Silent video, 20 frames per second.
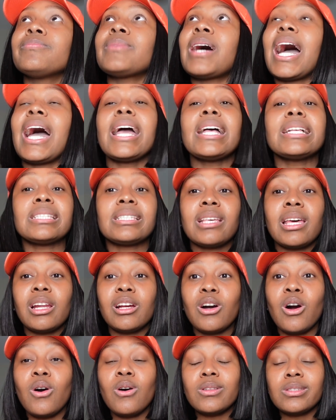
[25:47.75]
had set a
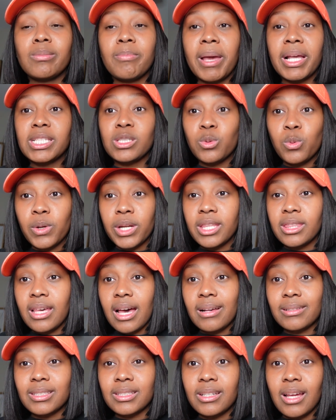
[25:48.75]
goal to make
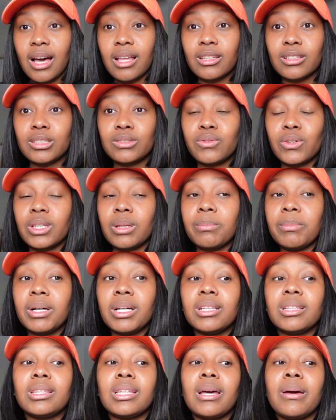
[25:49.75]
$20,000 for the
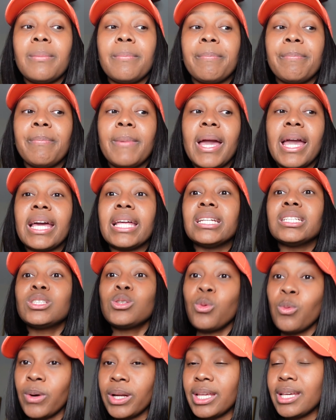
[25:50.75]
month, and
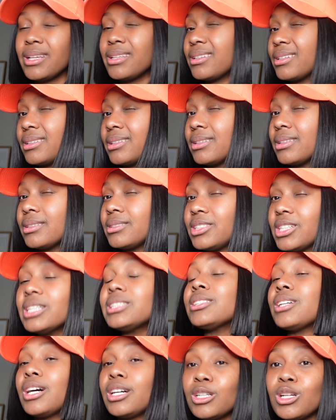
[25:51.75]

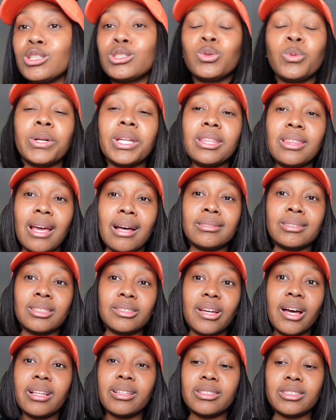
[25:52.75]
just under
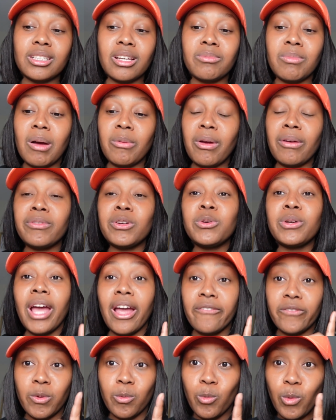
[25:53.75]
$20,000 of my revenue
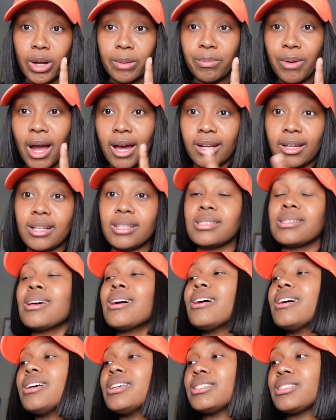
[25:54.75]
came from one product.
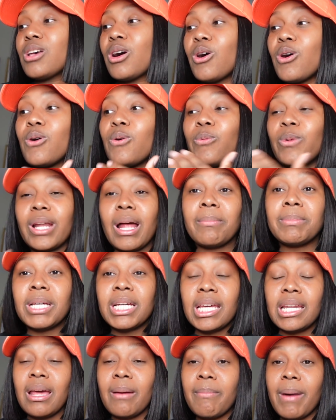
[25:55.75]
So when I'm
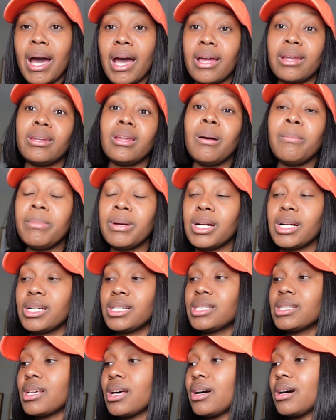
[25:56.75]
looking at my
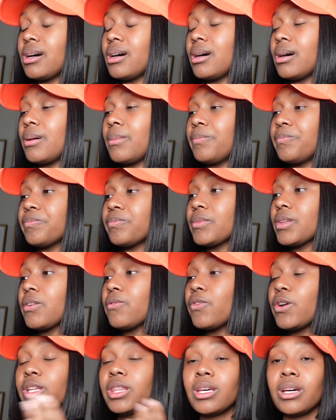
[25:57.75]
numbers
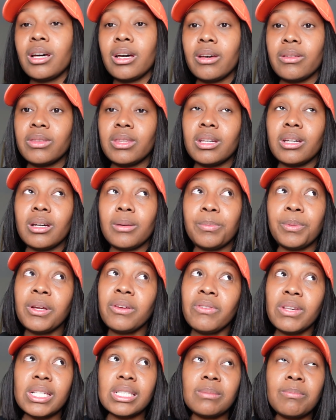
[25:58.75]
for the
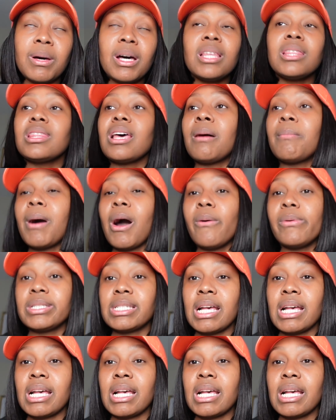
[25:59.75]
previous month, I'm always